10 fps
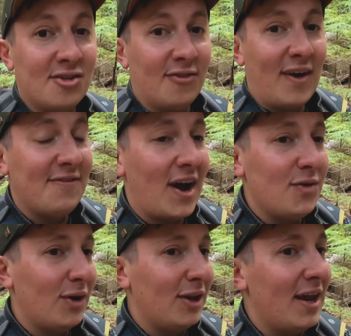so if I
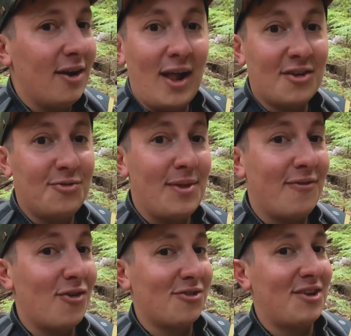find one today, it'll actually be the
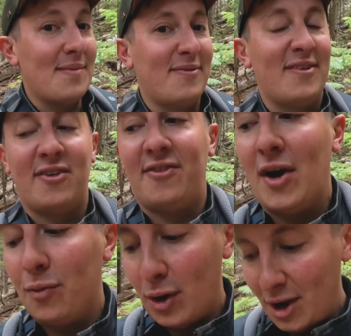first time I've ever
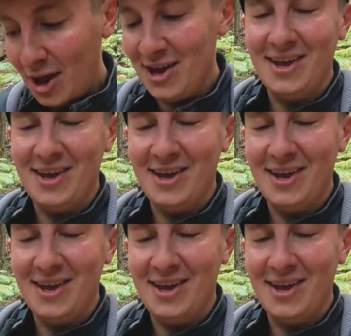found one